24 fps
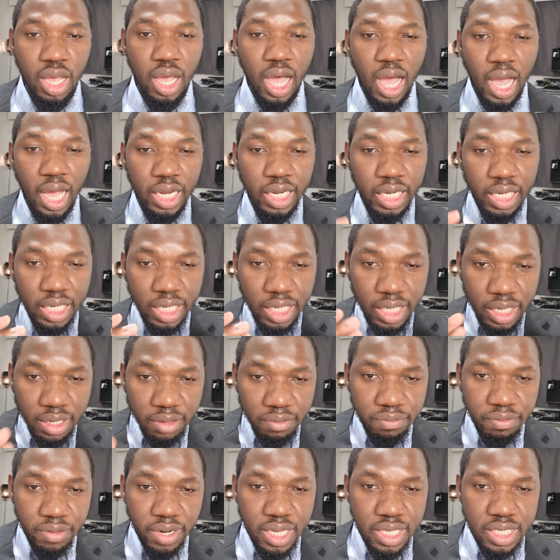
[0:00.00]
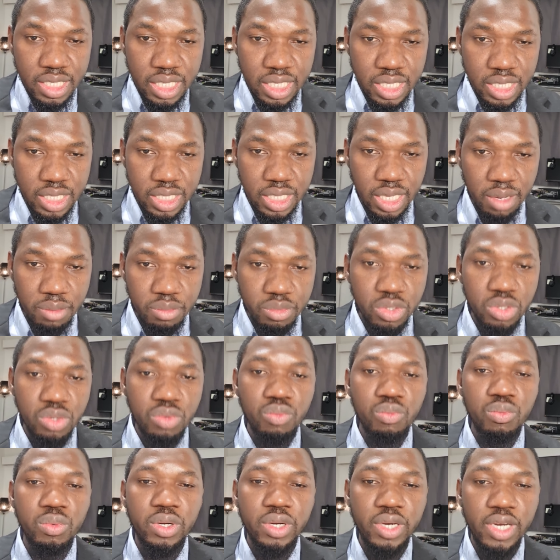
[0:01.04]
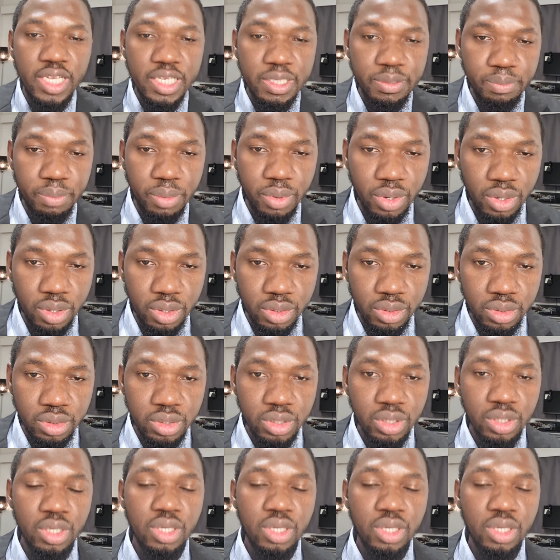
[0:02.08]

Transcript: And different systems will respond